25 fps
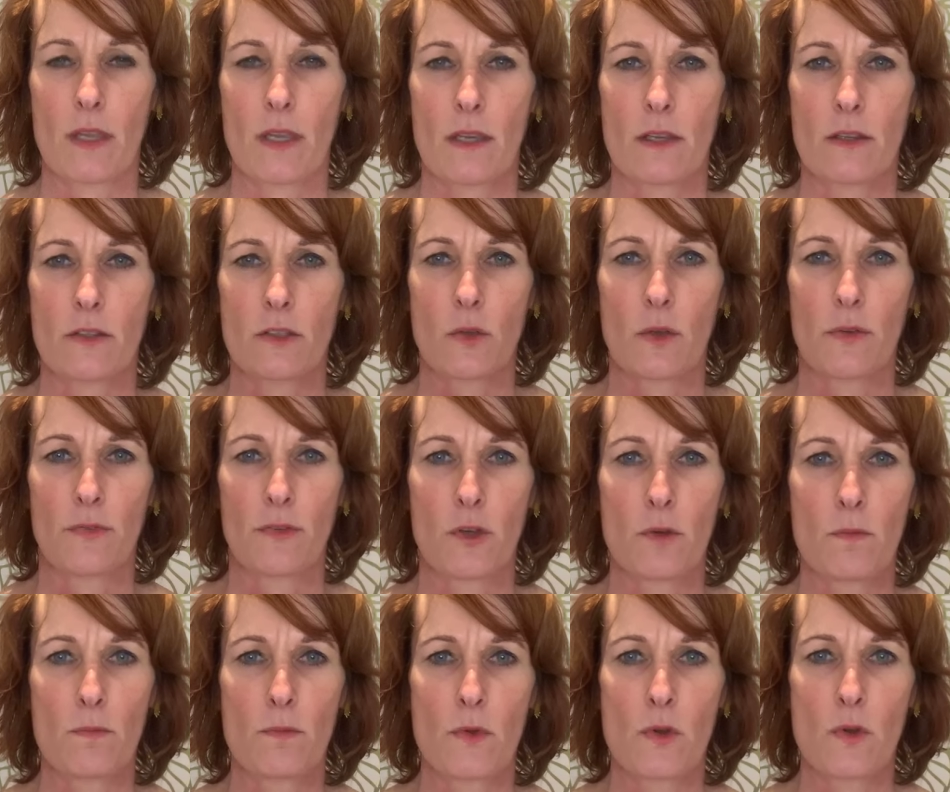So if
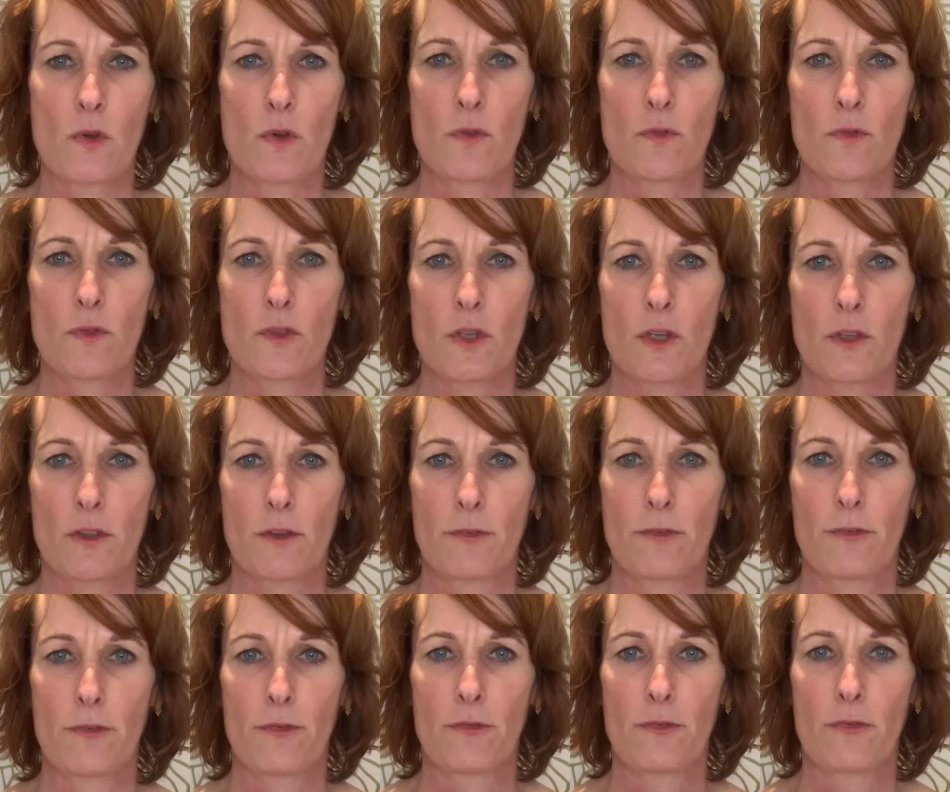you move to the
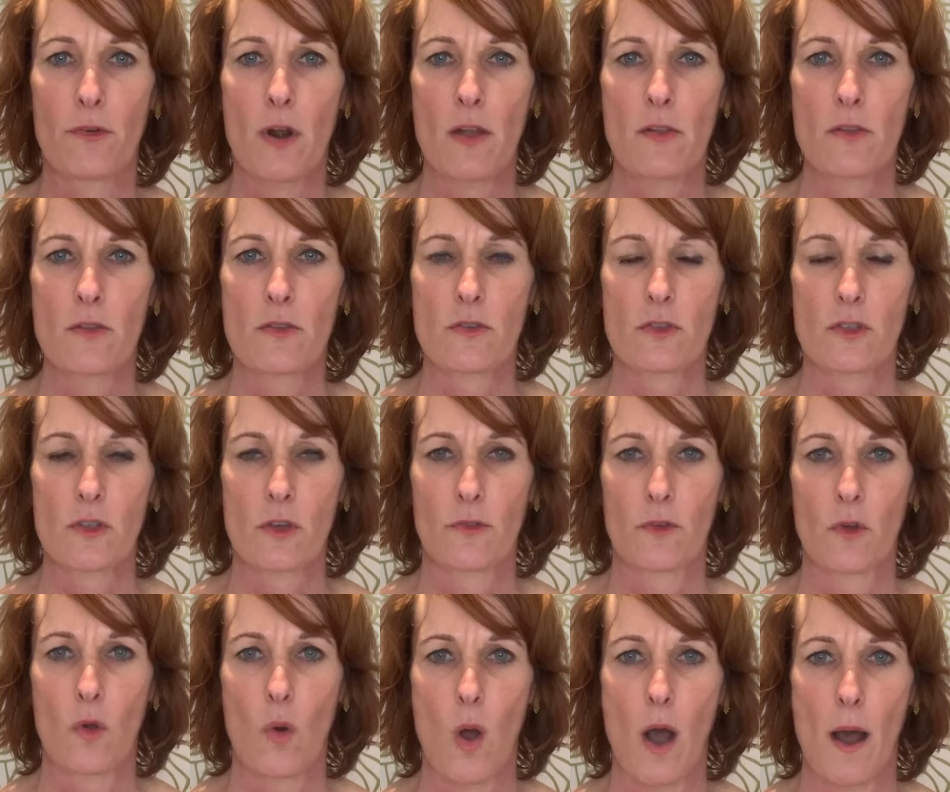front
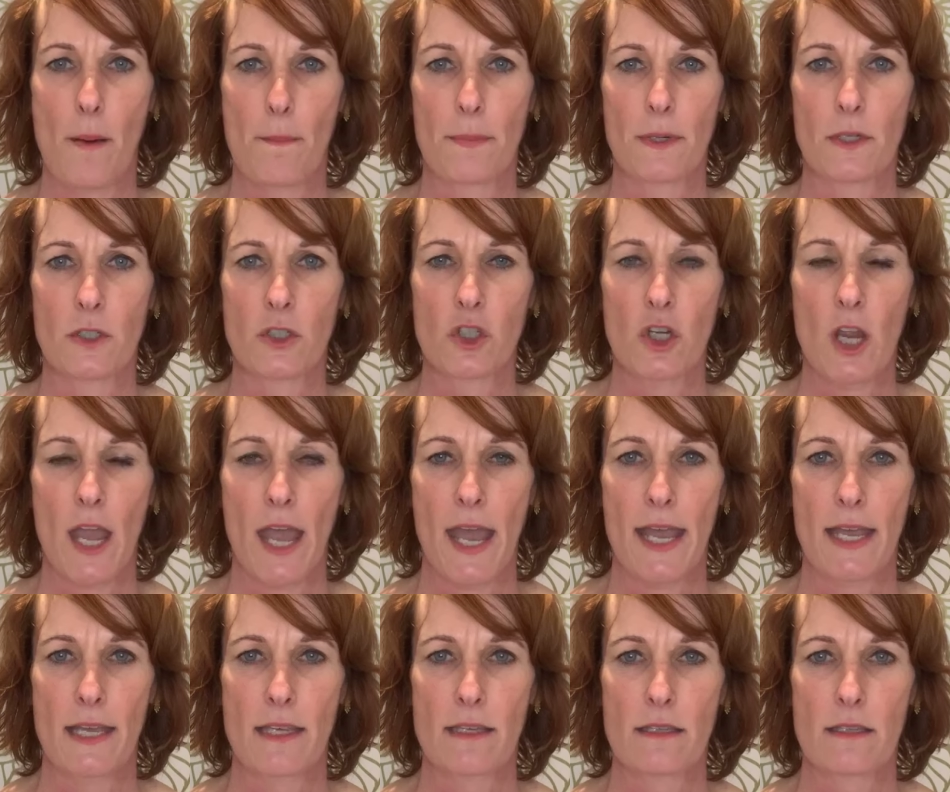of your upper
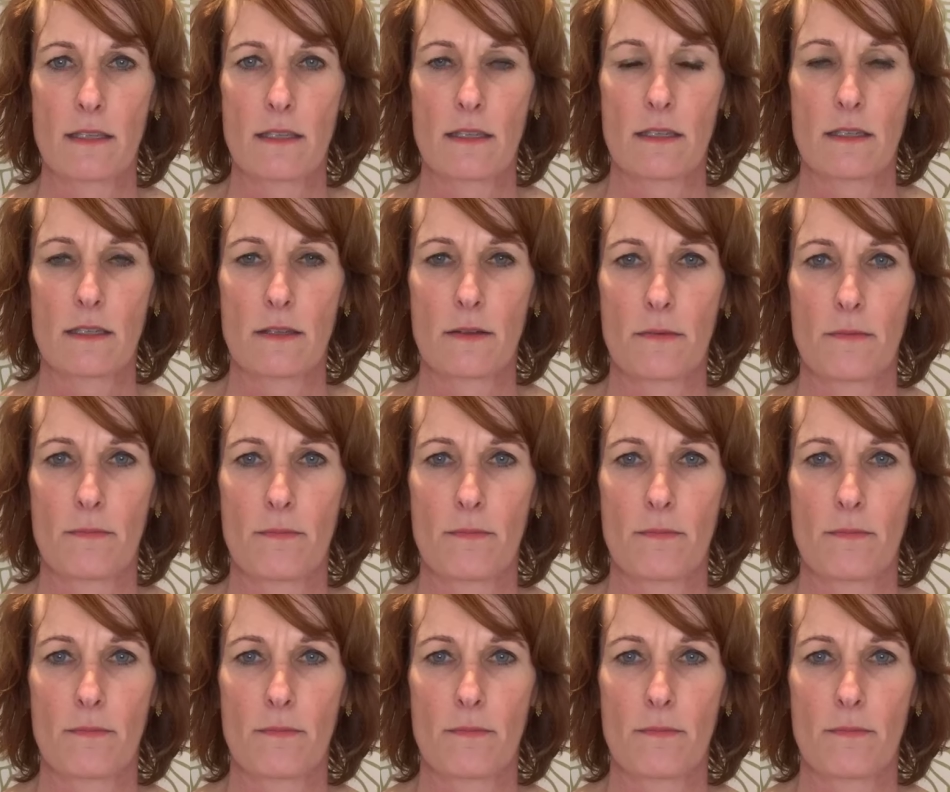chest,